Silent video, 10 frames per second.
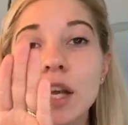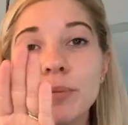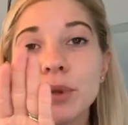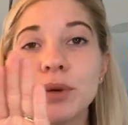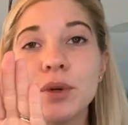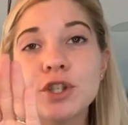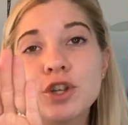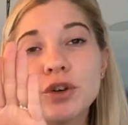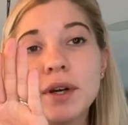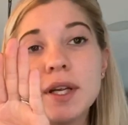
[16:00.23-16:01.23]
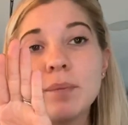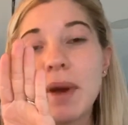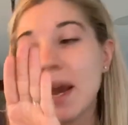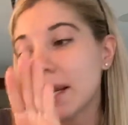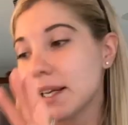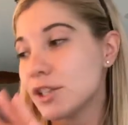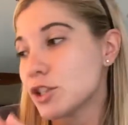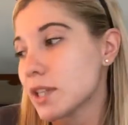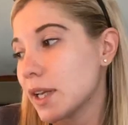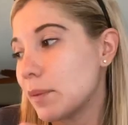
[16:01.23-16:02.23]
bluish green package.
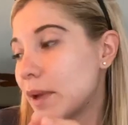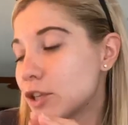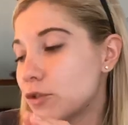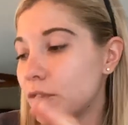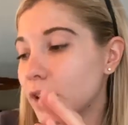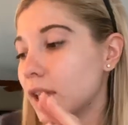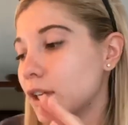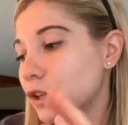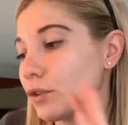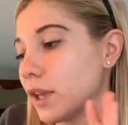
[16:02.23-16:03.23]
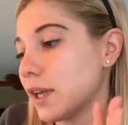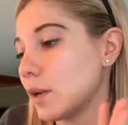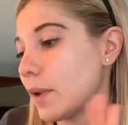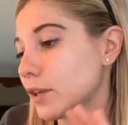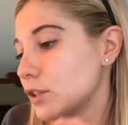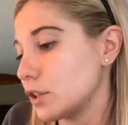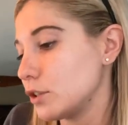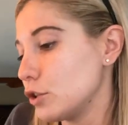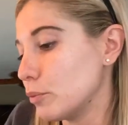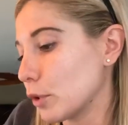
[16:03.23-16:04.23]
It's like, it makes you feel like you're like about to
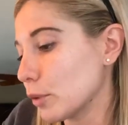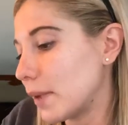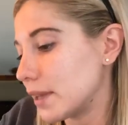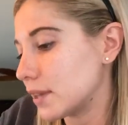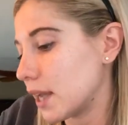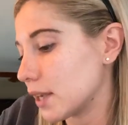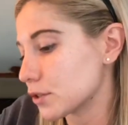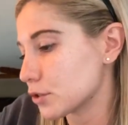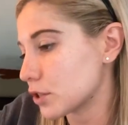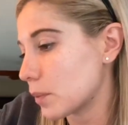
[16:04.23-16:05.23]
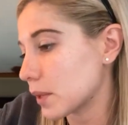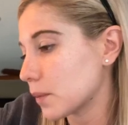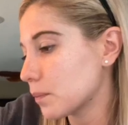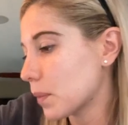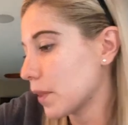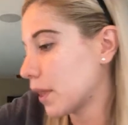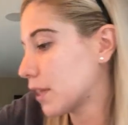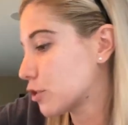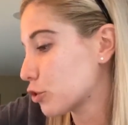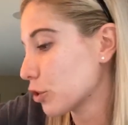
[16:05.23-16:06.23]
do mermaid things or something. Like,
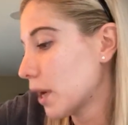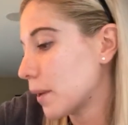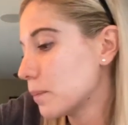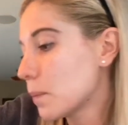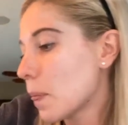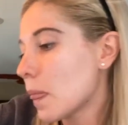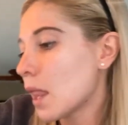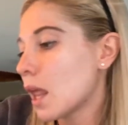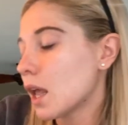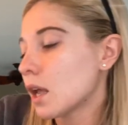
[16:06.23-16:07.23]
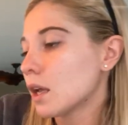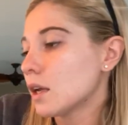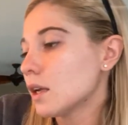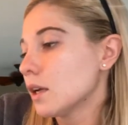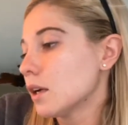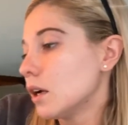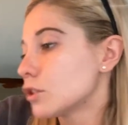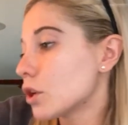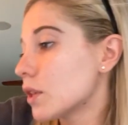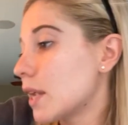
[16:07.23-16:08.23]
it's great.
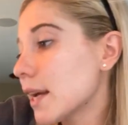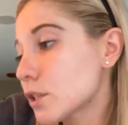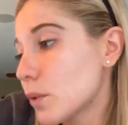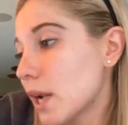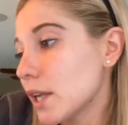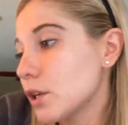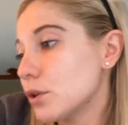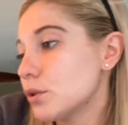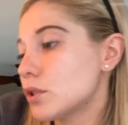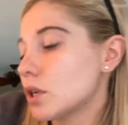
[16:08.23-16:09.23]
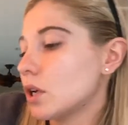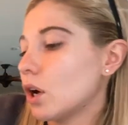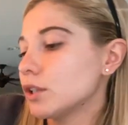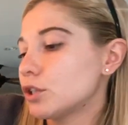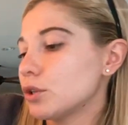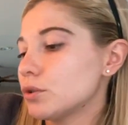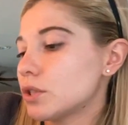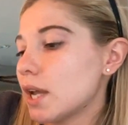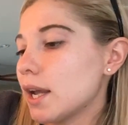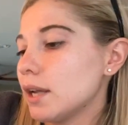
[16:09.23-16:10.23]
So the next one I used on
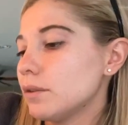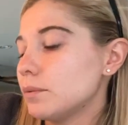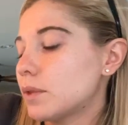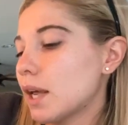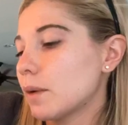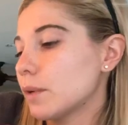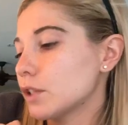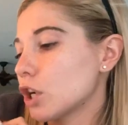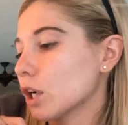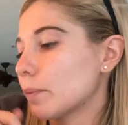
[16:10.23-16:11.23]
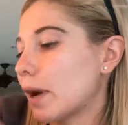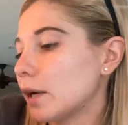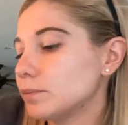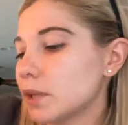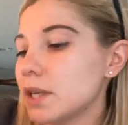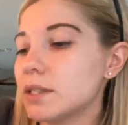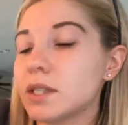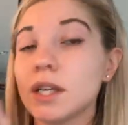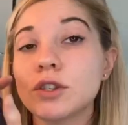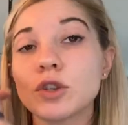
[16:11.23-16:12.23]
Tuesday that I'm going to talk about is
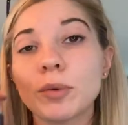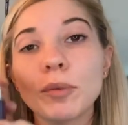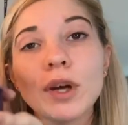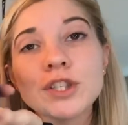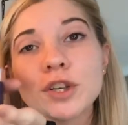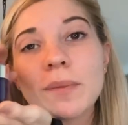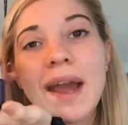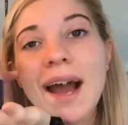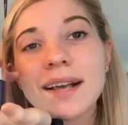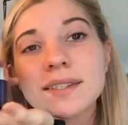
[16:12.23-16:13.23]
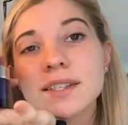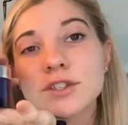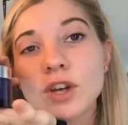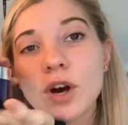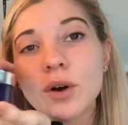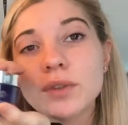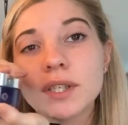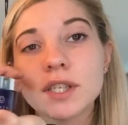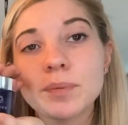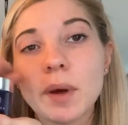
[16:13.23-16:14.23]
the Super Moisture Mask. So
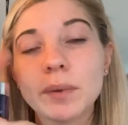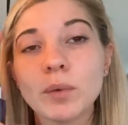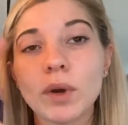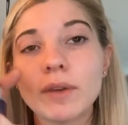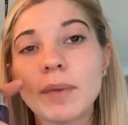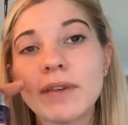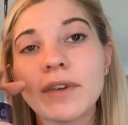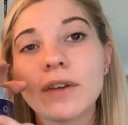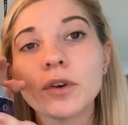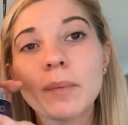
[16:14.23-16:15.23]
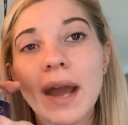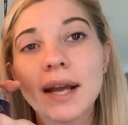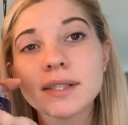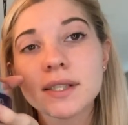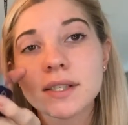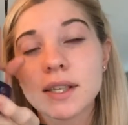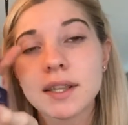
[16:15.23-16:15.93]
this is probably one of my favorite masks. It